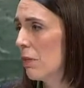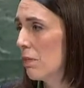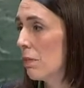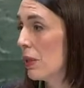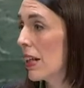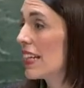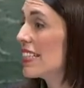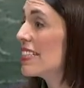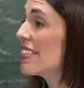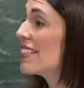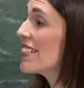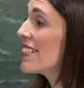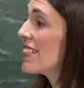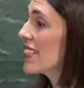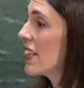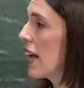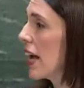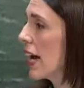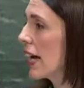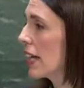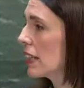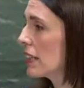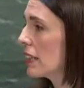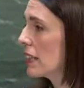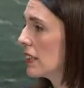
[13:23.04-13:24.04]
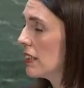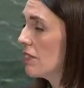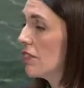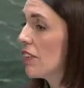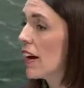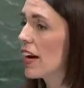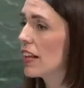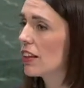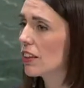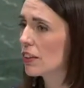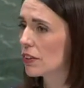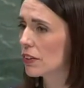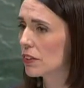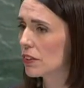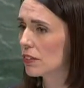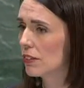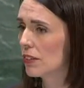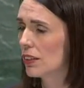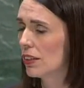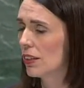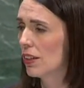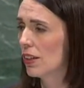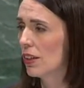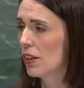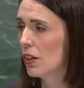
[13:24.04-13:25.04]
Places like Tuvalu,
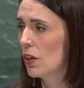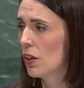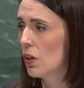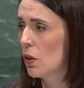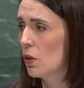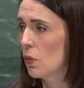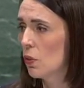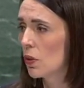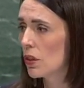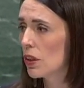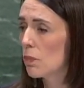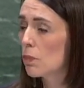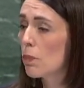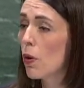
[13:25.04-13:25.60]
with